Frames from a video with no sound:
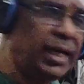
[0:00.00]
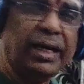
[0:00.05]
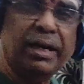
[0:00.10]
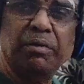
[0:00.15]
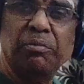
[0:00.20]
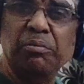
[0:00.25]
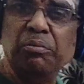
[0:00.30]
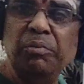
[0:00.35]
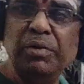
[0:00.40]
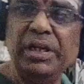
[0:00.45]

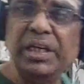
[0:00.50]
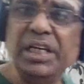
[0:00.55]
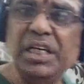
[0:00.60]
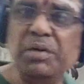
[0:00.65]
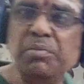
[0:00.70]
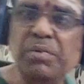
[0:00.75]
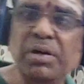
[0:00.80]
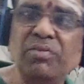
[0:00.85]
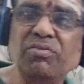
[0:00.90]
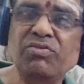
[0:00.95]
a
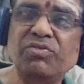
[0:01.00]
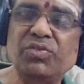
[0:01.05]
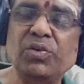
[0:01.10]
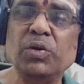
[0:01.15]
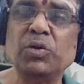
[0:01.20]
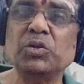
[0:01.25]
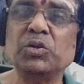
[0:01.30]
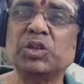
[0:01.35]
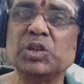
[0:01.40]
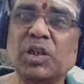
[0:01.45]
minimum
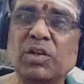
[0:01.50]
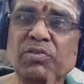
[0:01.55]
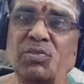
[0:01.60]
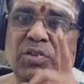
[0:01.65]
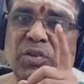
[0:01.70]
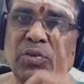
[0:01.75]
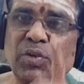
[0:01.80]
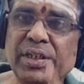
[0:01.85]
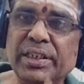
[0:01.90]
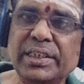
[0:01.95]
force
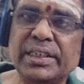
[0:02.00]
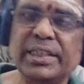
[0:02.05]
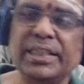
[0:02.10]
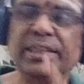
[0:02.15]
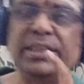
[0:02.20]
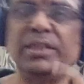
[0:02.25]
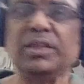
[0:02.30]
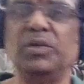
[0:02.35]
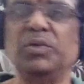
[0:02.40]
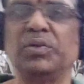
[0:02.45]
of
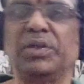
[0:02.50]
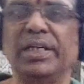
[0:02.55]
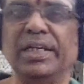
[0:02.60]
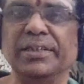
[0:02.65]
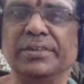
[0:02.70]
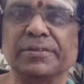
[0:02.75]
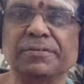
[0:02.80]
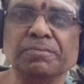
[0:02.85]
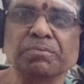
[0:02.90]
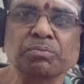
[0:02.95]
20
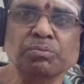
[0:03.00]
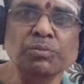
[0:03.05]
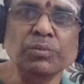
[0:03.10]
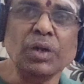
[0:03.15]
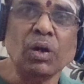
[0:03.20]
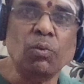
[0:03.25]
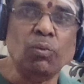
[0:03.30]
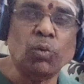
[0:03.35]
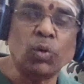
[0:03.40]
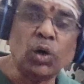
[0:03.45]

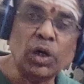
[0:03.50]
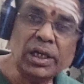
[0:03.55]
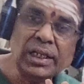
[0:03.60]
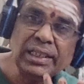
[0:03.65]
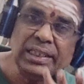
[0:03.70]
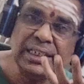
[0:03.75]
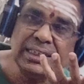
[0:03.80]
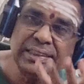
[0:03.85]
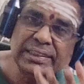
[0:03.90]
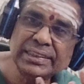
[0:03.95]
newtons. What
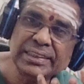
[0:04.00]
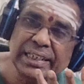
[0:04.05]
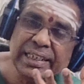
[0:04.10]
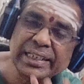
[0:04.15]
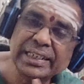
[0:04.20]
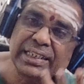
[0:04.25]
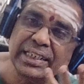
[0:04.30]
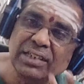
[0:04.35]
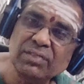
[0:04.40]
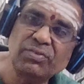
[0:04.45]
is the
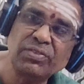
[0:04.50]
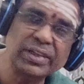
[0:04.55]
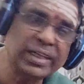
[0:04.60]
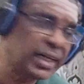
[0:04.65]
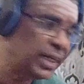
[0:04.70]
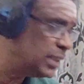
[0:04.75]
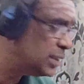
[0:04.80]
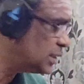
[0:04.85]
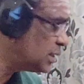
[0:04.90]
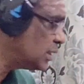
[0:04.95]

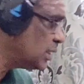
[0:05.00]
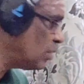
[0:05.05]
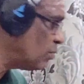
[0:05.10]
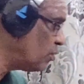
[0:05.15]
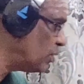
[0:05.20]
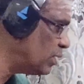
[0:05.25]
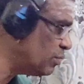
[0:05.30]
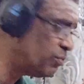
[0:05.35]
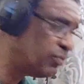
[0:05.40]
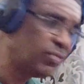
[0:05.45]
significance
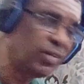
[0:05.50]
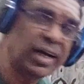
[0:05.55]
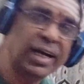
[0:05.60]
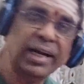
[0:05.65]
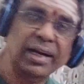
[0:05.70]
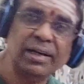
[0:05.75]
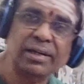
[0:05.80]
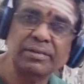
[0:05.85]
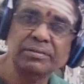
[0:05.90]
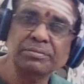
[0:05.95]
of
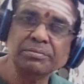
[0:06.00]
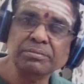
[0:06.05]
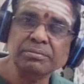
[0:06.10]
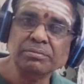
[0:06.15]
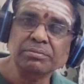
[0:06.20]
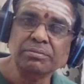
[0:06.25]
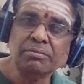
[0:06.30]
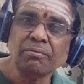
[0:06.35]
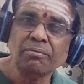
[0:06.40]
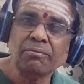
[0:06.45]
Fl?
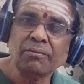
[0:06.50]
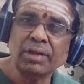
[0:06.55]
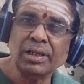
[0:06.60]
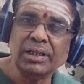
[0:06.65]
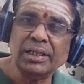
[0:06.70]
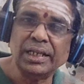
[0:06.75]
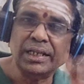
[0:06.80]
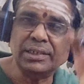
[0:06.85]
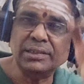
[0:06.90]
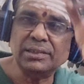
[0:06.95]

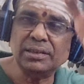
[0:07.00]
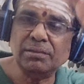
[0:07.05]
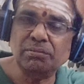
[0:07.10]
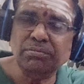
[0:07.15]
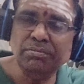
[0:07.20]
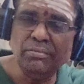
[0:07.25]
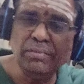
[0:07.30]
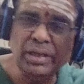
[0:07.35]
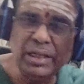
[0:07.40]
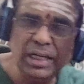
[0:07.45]
That is the
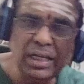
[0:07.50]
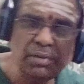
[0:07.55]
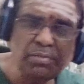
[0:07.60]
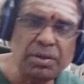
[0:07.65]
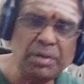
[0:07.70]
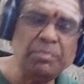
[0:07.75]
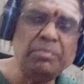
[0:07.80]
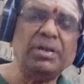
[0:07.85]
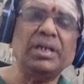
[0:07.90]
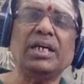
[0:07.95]

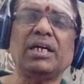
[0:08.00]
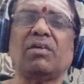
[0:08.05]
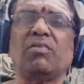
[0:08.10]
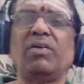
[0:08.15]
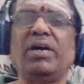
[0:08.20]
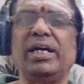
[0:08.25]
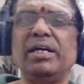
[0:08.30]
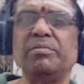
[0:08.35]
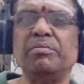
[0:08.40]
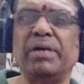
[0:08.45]
minimum
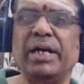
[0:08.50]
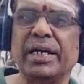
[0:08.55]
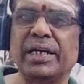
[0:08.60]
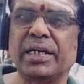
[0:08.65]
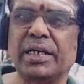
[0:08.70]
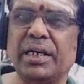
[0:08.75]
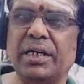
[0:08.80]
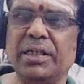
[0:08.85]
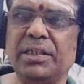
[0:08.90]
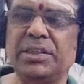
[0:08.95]
required
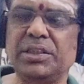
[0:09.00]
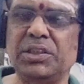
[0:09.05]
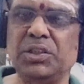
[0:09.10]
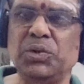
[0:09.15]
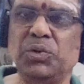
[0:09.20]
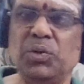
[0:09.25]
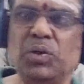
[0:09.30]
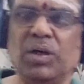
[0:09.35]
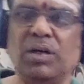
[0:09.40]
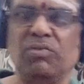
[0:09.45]

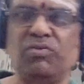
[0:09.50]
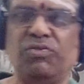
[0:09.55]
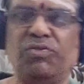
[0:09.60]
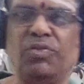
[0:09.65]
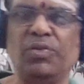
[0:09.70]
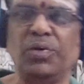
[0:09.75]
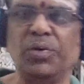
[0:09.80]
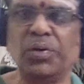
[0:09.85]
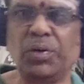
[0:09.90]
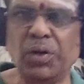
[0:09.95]
magnitude of
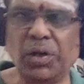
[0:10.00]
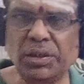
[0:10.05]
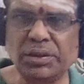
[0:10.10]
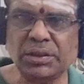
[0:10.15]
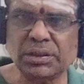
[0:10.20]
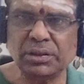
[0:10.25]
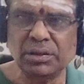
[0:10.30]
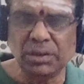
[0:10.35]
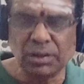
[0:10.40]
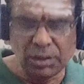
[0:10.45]

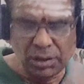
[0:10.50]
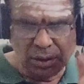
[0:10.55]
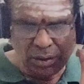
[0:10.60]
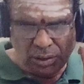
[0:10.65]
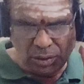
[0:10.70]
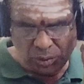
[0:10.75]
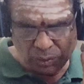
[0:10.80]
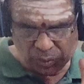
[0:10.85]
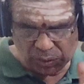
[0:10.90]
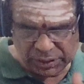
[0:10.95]
force
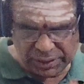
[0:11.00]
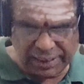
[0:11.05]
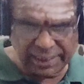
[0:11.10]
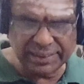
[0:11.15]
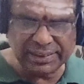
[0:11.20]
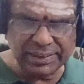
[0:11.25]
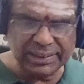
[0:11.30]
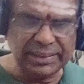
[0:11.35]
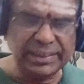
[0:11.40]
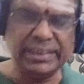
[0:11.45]
to
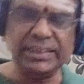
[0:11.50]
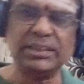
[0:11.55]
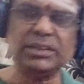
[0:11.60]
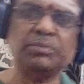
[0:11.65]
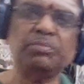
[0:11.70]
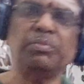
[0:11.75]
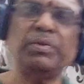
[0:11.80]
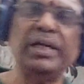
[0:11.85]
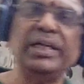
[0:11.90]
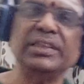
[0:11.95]
just
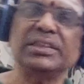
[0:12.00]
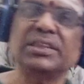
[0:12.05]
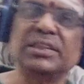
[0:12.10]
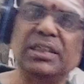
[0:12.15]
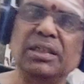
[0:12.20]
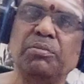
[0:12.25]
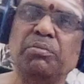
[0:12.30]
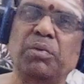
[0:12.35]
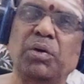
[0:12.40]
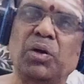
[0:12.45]
displace
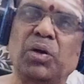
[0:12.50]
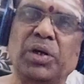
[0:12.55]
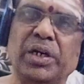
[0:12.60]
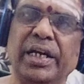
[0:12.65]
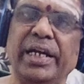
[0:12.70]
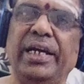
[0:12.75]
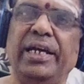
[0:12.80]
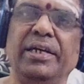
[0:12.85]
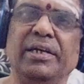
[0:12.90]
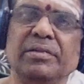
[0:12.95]
the
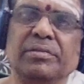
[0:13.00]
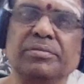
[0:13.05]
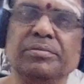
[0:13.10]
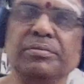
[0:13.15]
body.